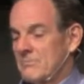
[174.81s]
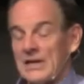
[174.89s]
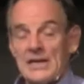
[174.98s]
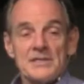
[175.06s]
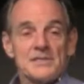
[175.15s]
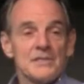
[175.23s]
my
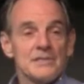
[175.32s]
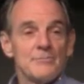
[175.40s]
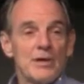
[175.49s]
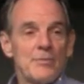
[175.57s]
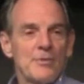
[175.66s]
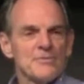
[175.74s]
guess is
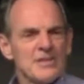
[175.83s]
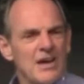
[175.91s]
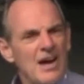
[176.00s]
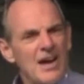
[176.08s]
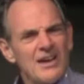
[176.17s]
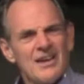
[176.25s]
many people say,
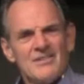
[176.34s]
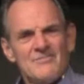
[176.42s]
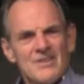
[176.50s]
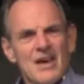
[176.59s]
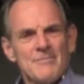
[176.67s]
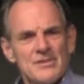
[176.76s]
I,
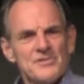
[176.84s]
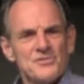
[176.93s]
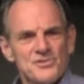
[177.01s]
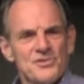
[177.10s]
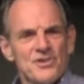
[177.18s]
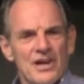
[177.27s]
am not
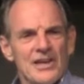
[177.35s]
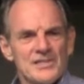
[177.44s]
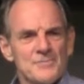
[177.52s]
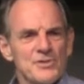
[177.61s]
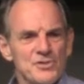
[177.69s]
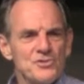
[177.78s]
so sure God
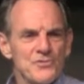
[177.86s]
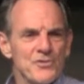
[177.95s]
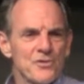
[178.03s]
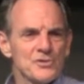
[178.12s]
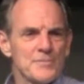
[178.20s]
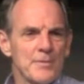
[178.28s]
has much use for
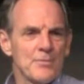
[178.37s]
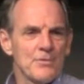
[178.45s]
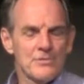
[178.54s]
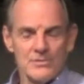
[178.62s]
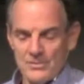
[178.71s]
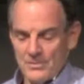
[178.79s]
those people.